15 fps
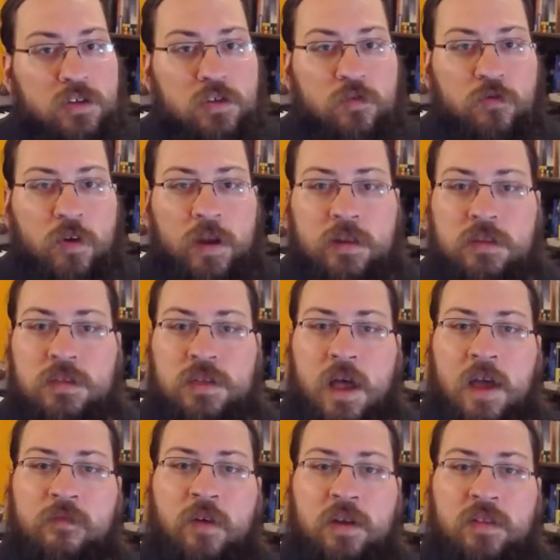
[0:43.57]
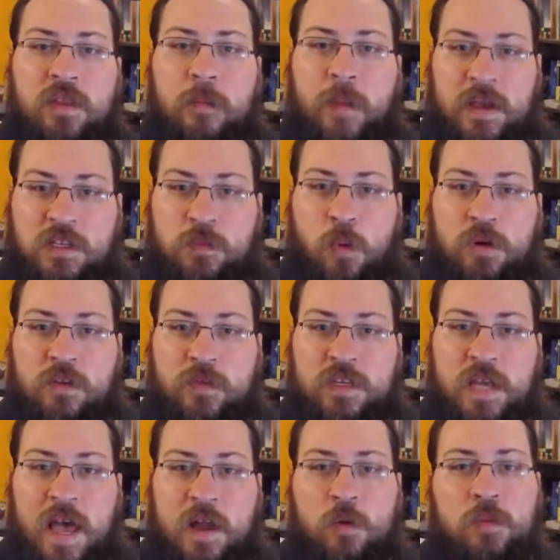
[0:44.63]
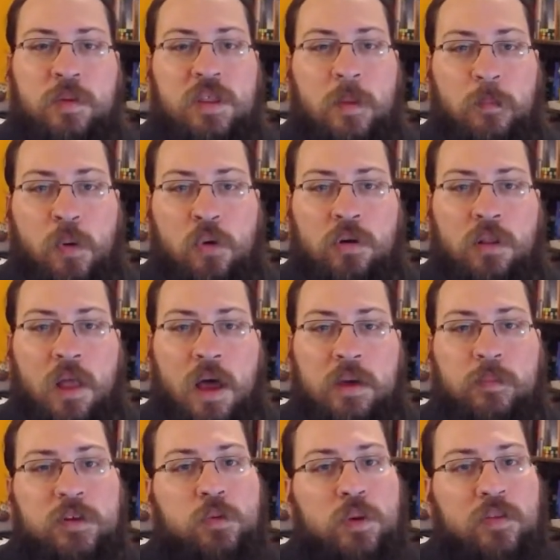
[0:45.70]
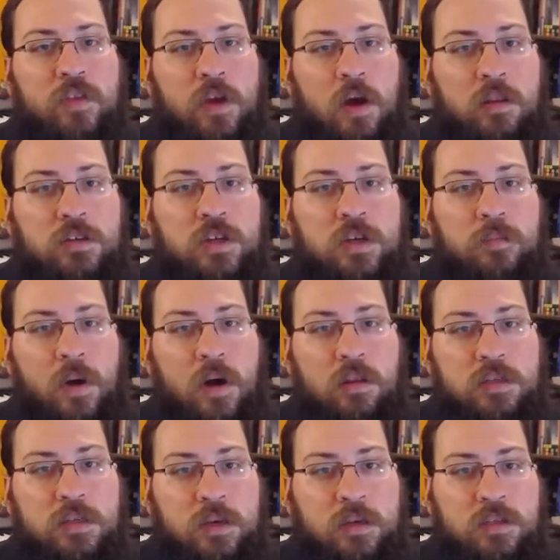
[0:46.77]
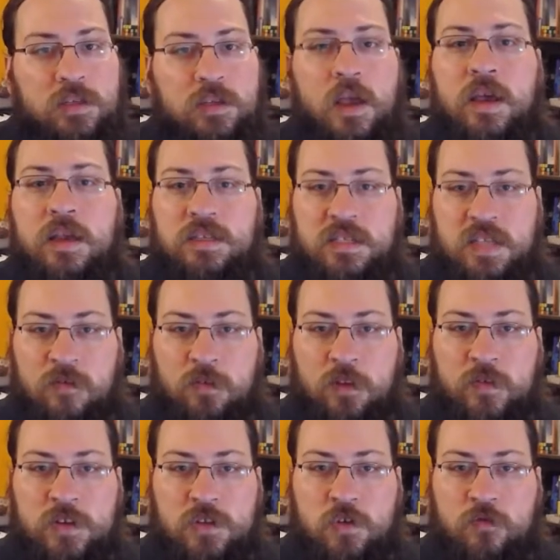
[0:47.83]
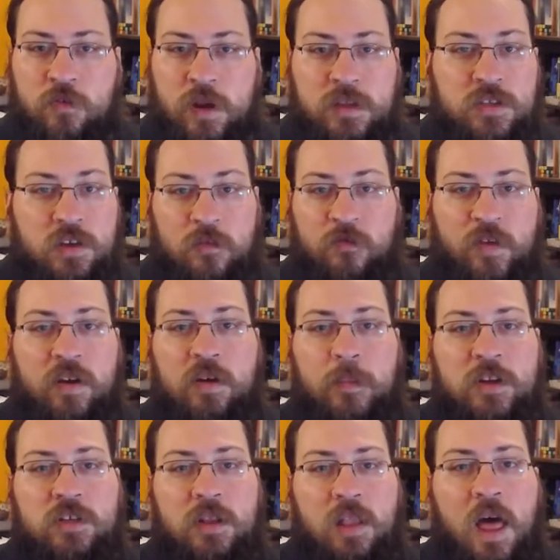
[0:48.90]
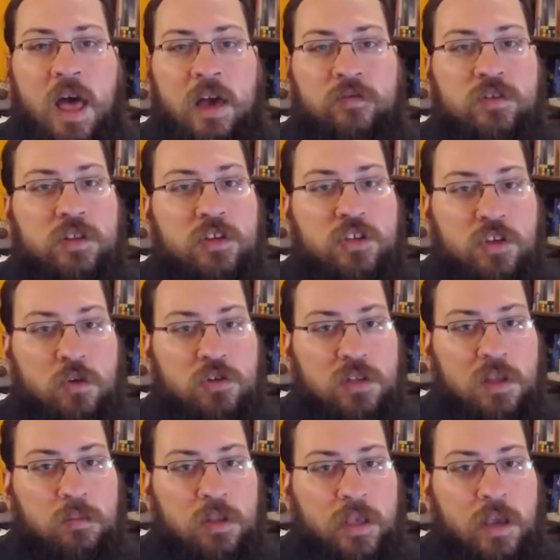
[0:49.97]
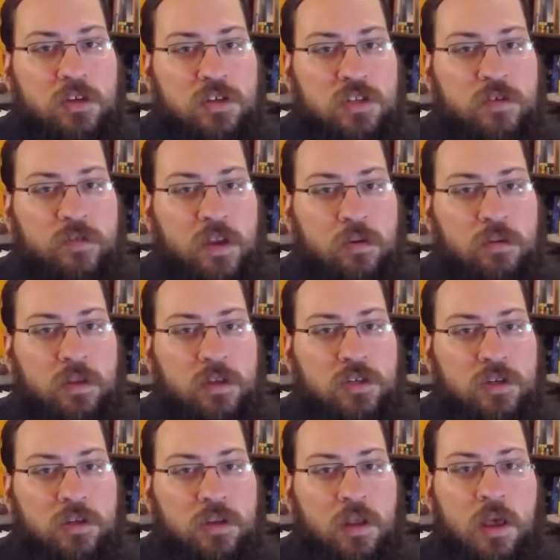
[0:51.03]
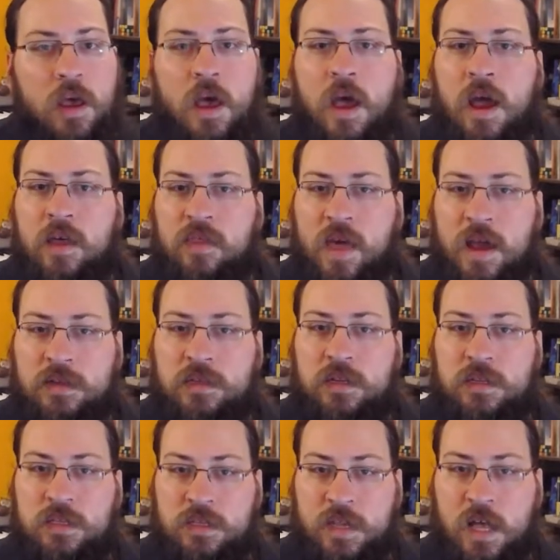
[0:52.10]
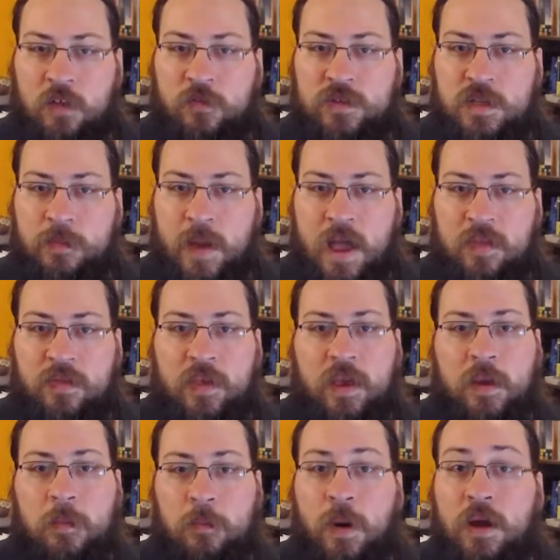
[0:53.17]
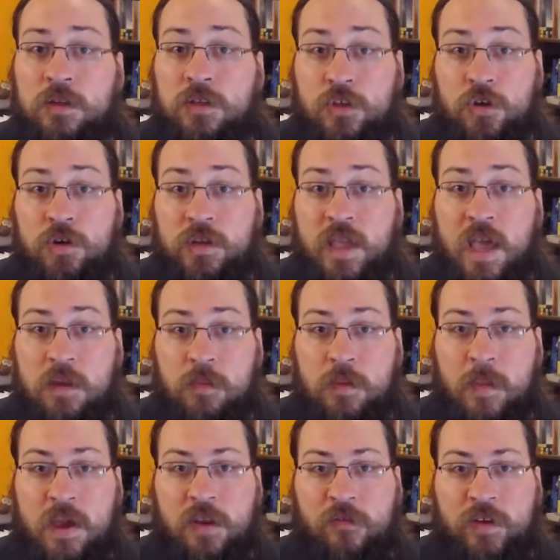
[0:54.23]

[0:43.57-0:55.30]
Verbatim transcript: new friends, I find that the best point of attack would be the borderline between theology and politics. Several of his new friends are very much alive to the social implications of their religion. That in itself is a bad thing, but good can be made of